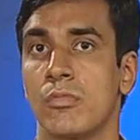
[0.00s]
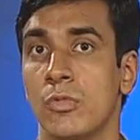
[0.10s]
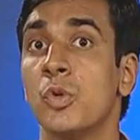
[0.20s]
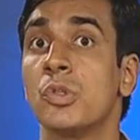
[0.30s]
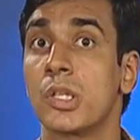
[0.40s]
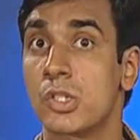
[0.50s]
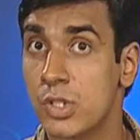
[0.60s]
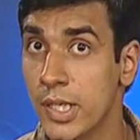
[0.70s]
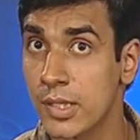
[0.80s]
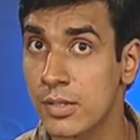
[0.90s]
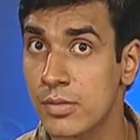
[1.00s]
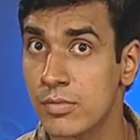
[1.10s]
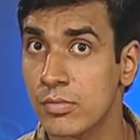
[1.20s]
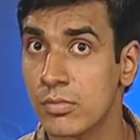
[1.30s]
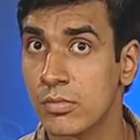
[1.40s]
using stairs
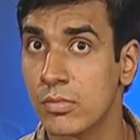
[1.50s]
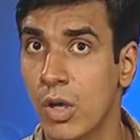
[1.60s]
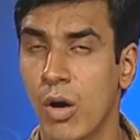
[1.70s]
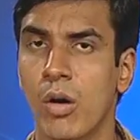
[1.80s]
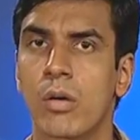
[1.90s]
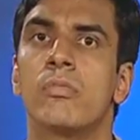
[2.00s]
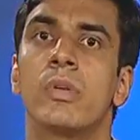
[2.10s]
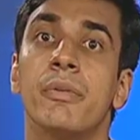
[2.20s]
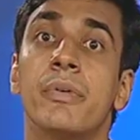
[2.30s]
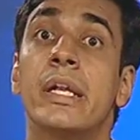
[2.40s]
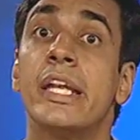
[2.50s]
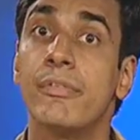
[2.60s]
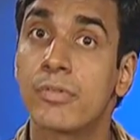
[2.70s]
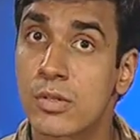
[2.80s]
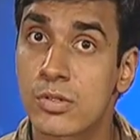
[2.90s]
or even
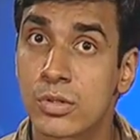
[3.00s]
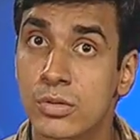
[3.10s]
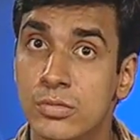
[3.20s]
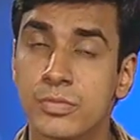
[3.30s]
lift also.